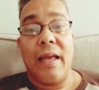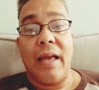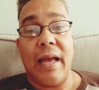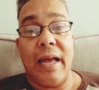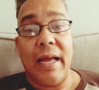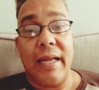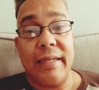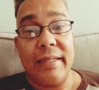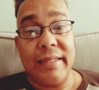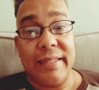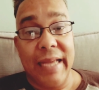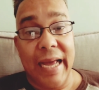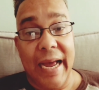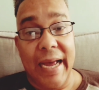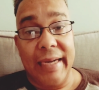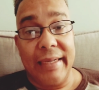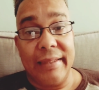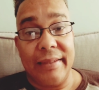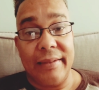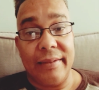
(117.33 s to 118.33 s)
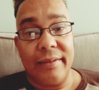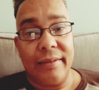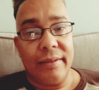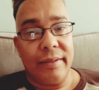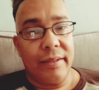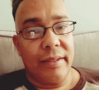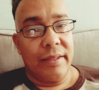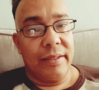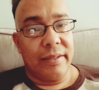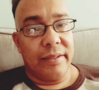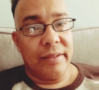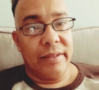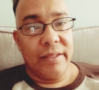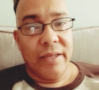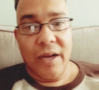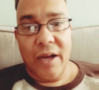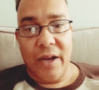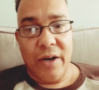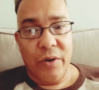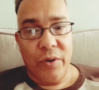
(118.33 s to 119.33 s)
And that is
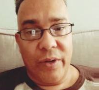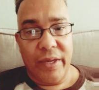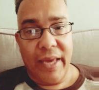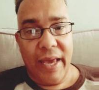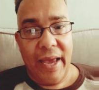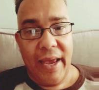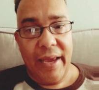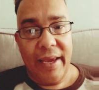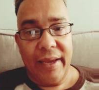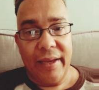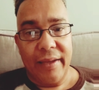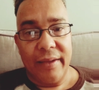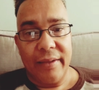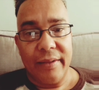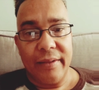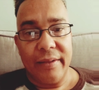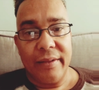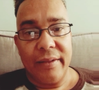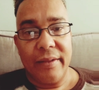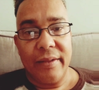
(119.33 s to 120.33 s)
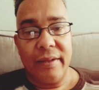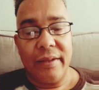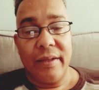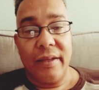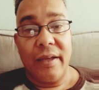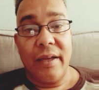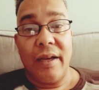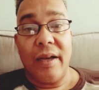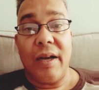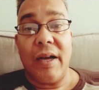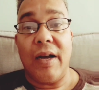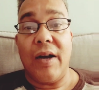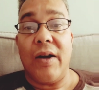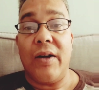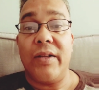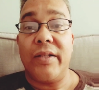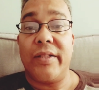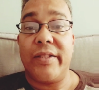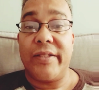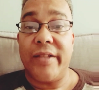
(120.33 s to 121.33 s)
not okay.
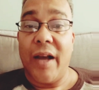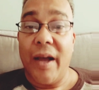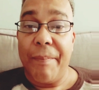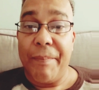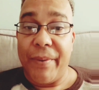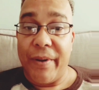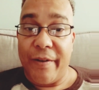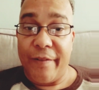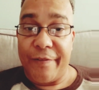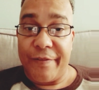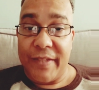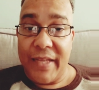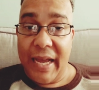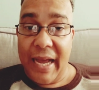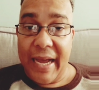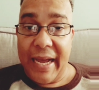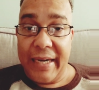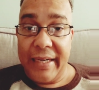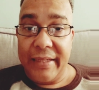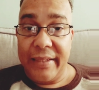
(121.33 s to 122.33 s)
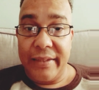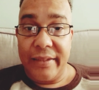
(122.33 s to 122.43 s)
On top of that,